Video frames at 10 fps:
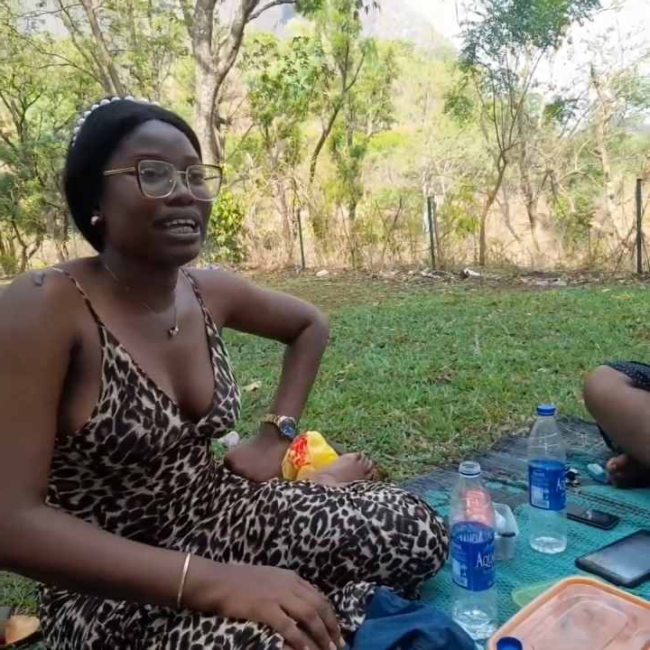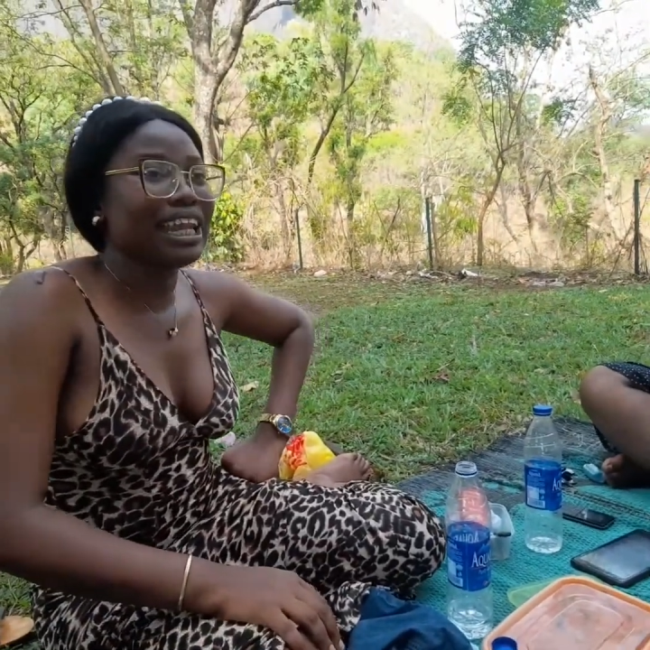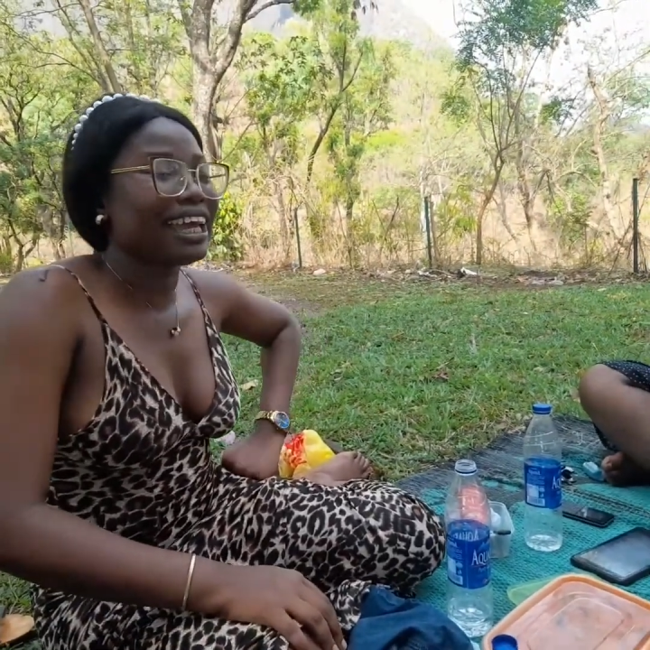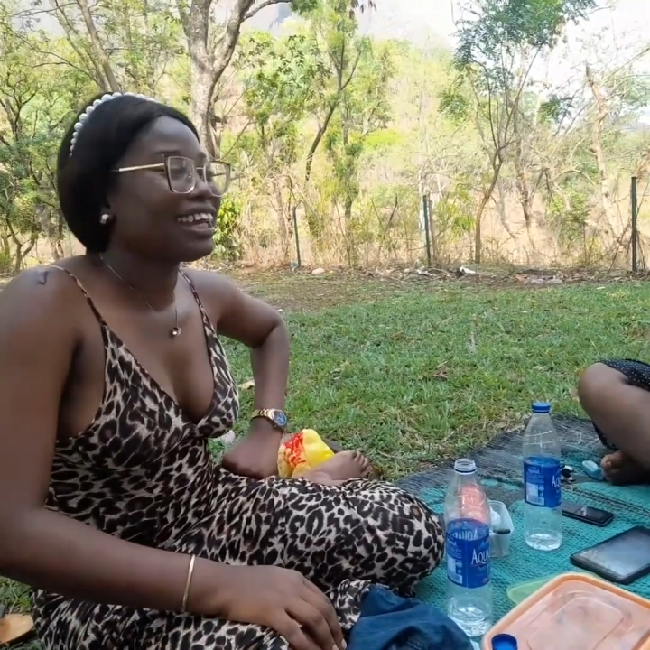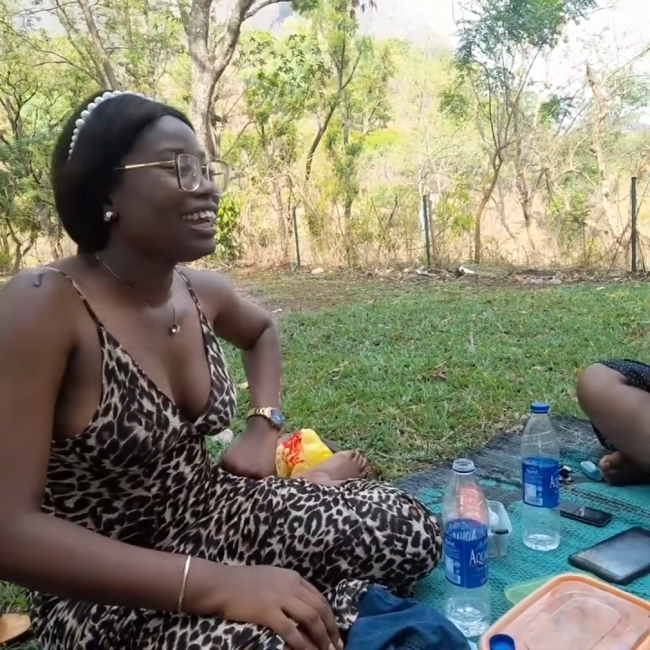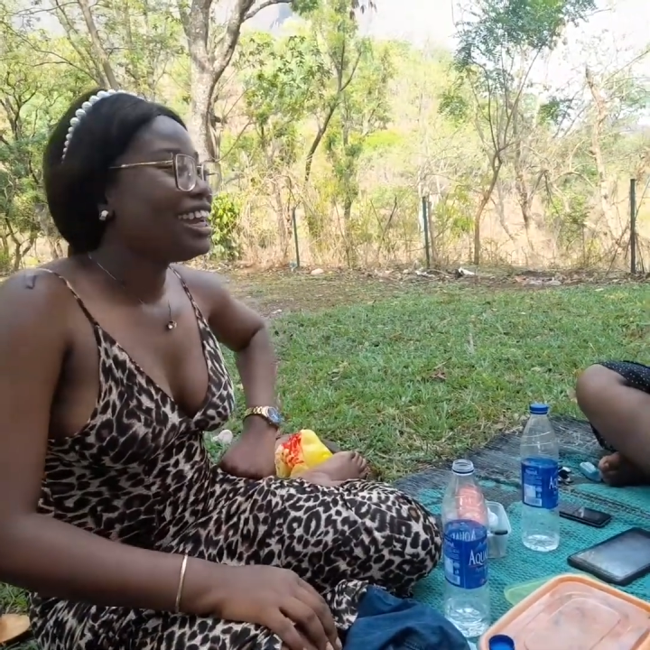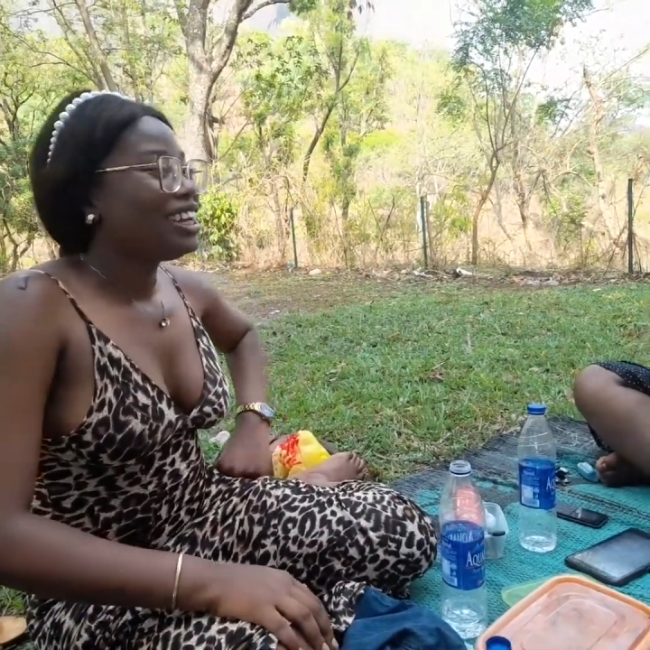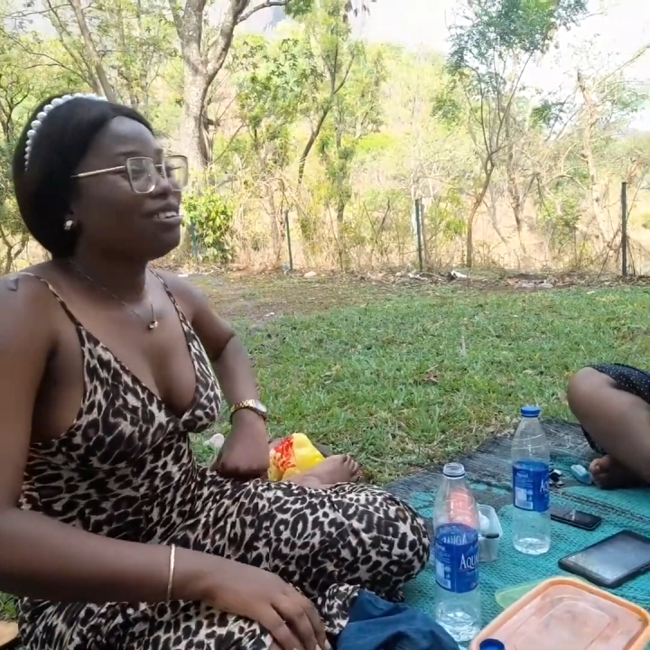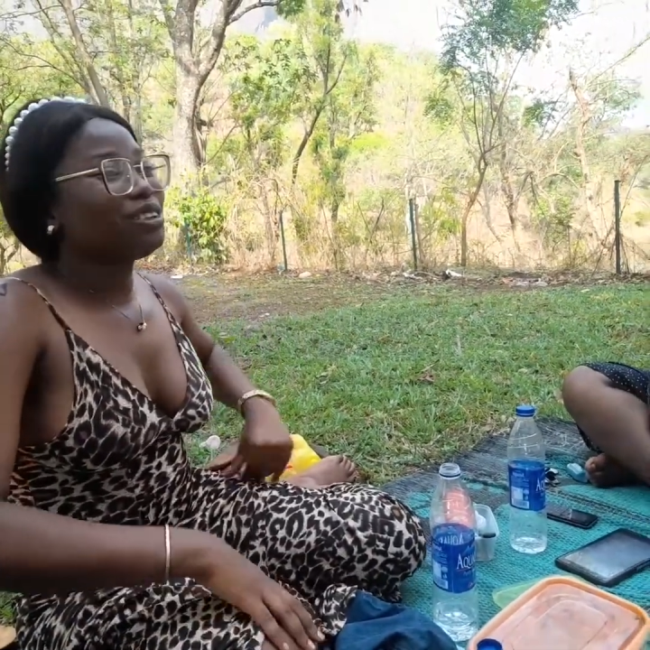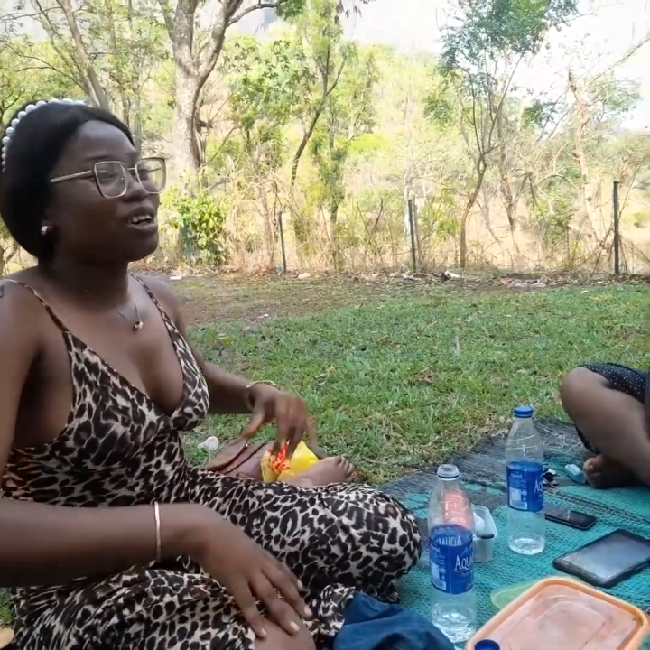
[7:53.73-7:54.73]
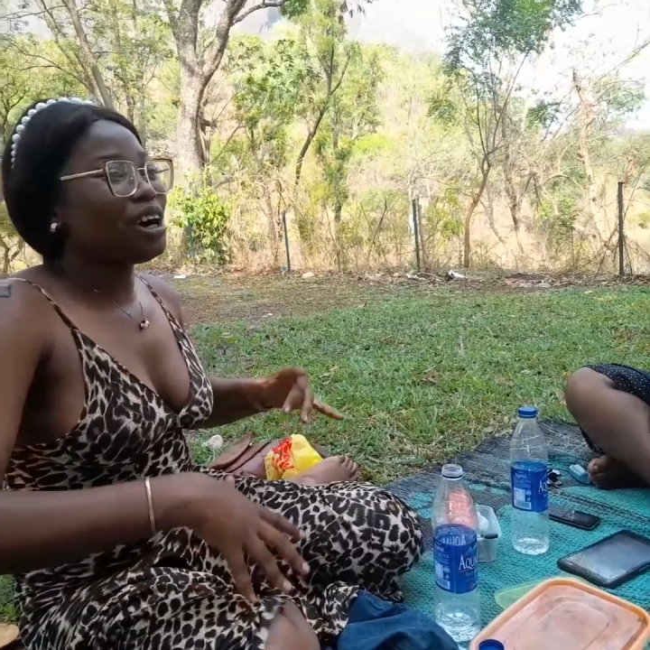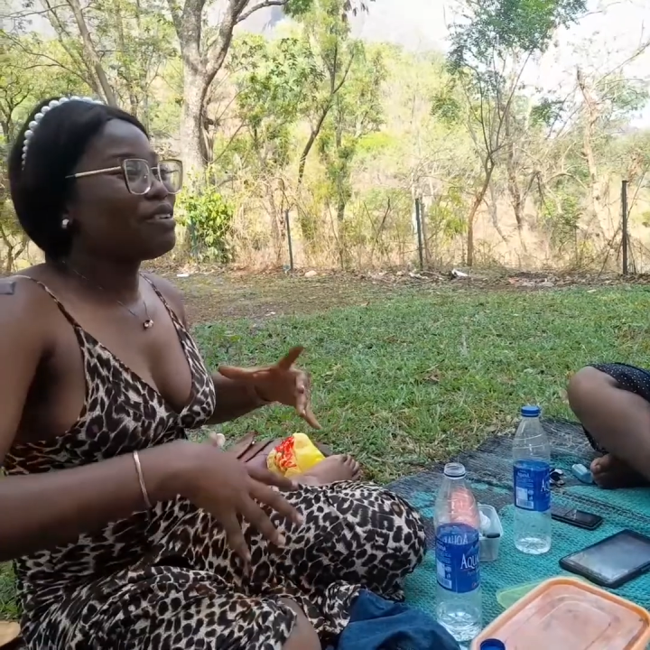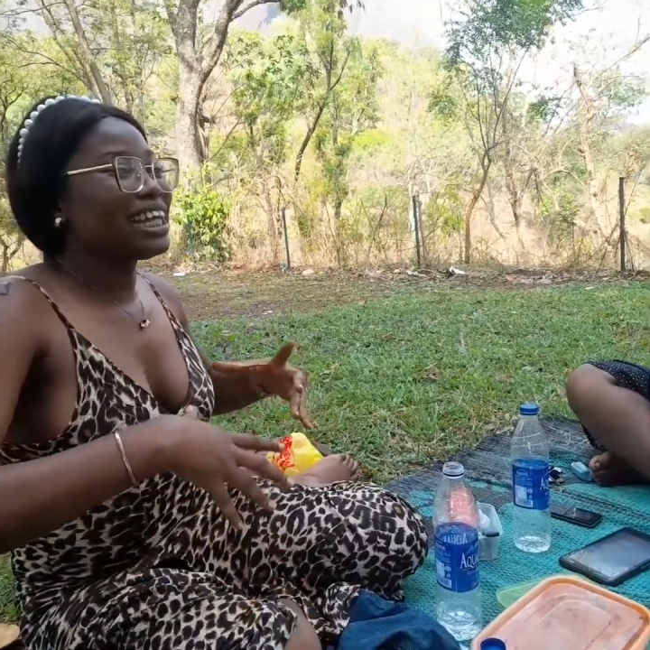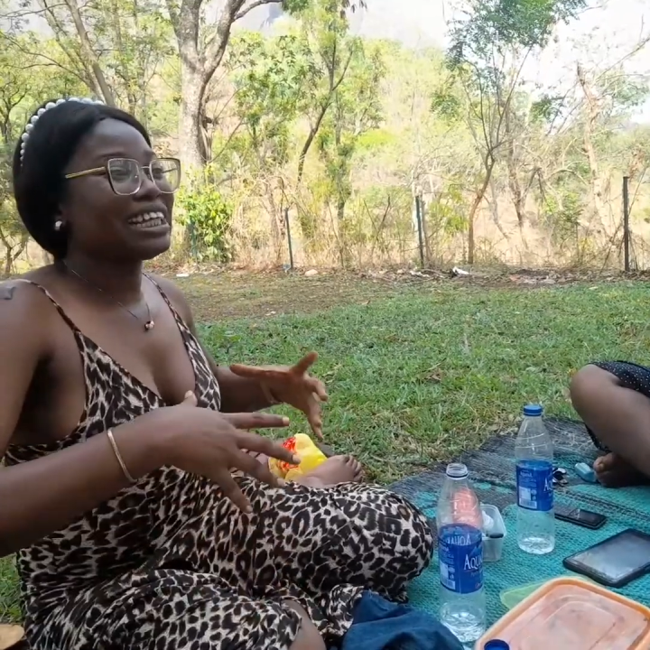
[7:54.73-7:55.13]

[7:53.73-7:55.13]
Like, he would come with